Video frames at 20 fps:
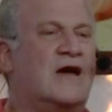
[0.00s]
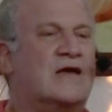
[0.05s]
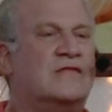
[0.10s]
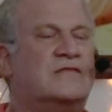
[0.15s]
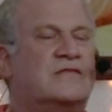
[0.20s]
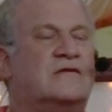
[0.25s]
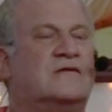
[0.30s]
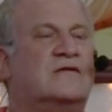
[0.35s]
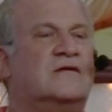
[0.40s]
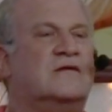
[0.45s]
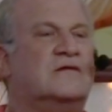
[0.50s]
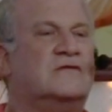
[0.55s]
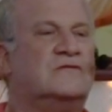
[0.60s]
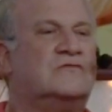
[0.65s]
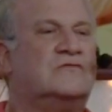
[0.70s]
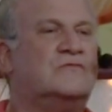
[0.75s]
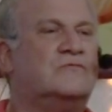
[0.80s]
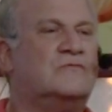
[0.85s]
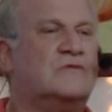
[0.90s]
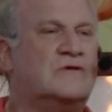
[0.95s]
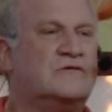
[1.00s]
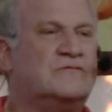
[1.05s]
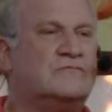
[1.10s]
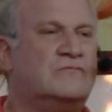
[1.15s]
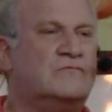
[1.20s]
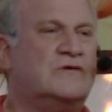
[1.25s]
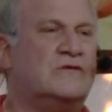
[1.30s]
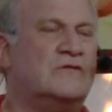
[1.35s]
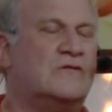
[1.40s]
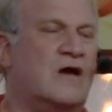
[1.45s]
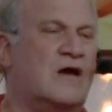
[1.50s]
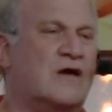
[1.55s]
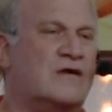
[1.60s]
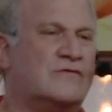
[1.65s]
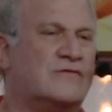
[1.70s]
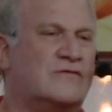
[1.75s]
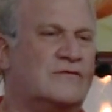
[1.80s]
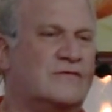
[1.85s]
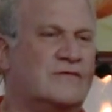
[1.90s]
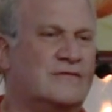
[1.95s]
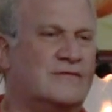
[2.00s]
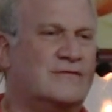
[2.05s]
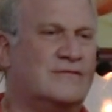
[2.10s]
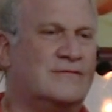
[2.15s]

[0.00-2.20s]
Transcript: I think to realize